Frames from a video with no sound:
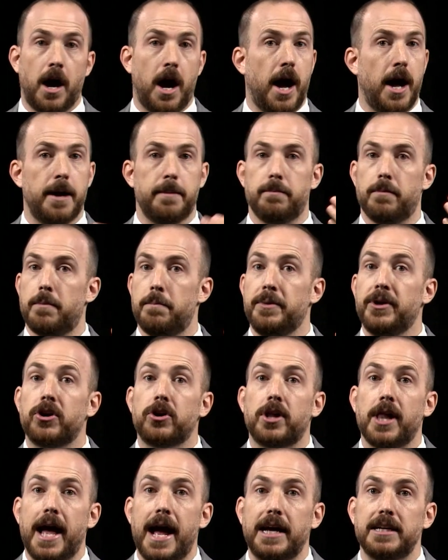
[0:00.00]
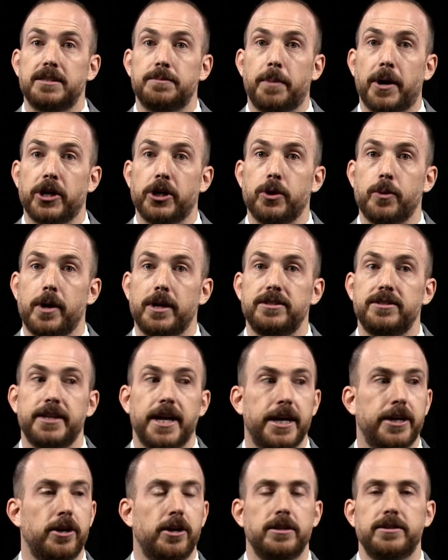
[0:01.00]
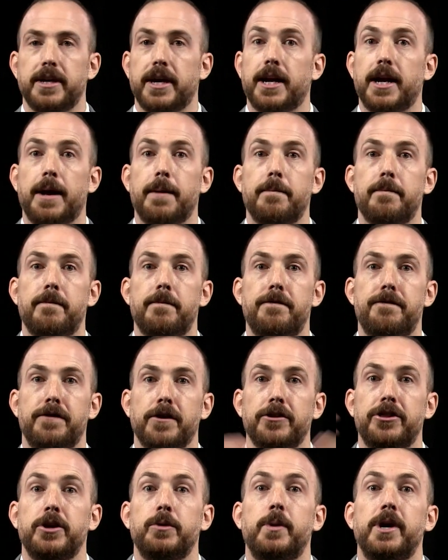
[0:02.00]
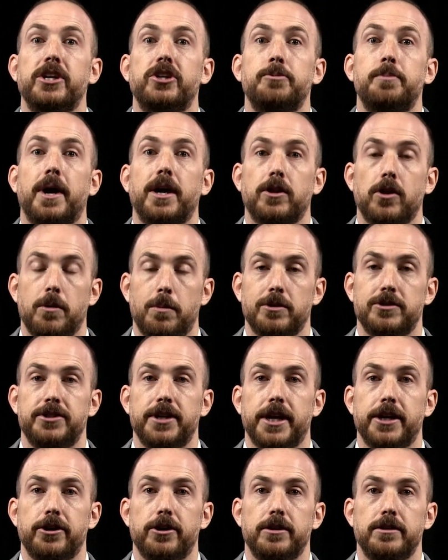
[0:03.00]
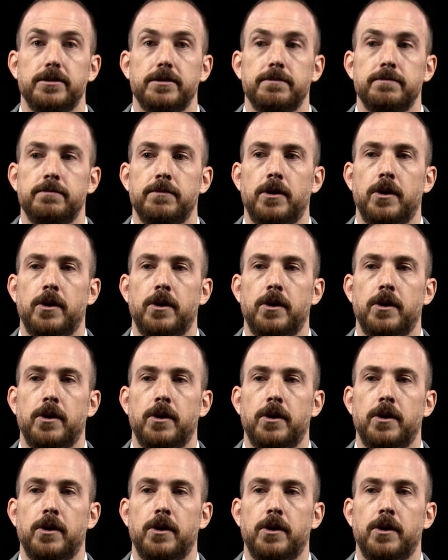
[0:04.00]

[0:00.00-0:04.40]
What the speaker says: I'm middle class by US standards, and I'm filthy rich by global standards.